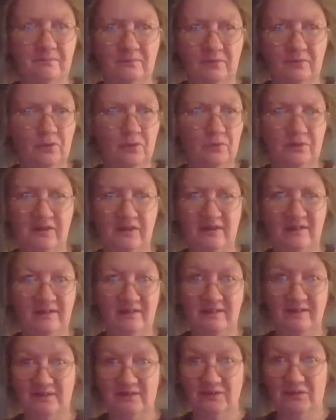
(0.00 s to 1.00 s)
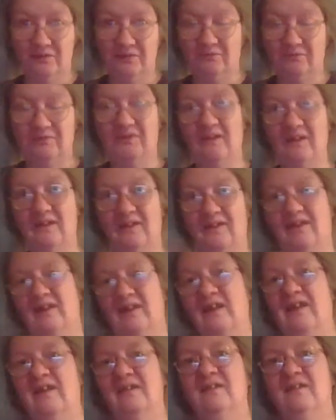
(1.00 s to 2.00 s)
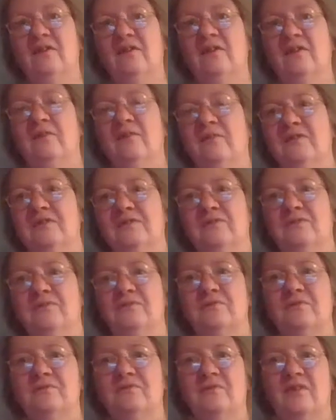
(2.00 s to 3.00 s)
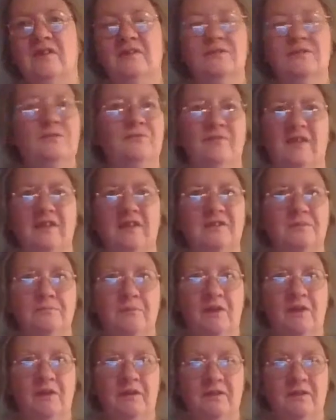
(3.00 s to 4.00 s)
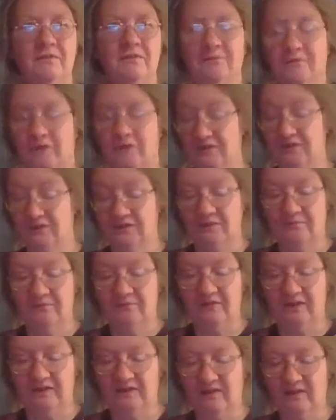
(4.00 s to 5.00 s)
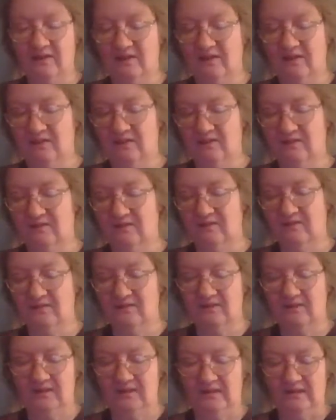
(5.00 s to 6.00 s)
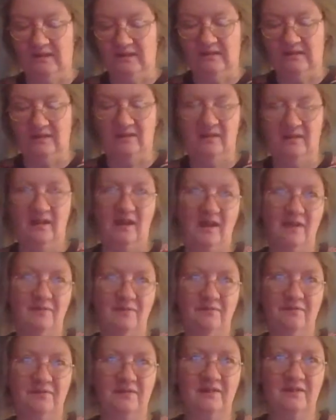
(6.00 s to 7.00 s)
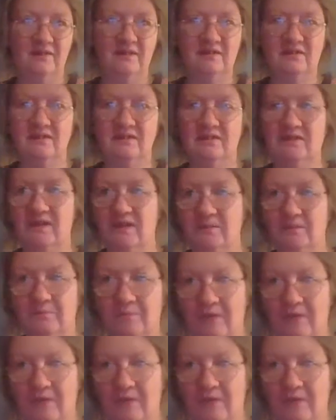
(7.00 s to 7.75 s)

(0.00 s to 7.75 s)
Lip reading: cookie, sort of they was trying to raise money for something, and they have these 10